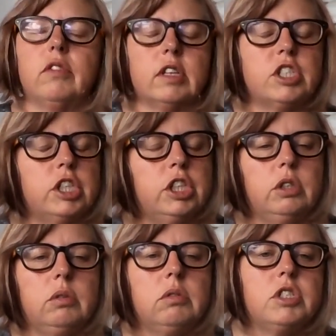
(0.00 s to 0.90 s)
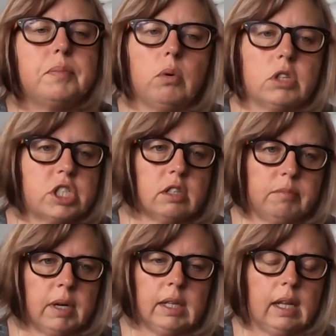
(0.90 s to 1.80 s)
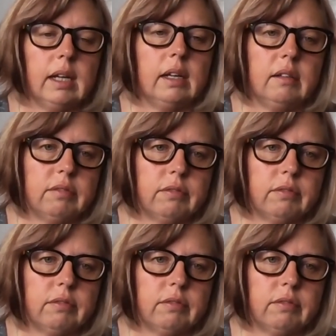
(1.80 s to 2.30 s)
such a huge portion of my life.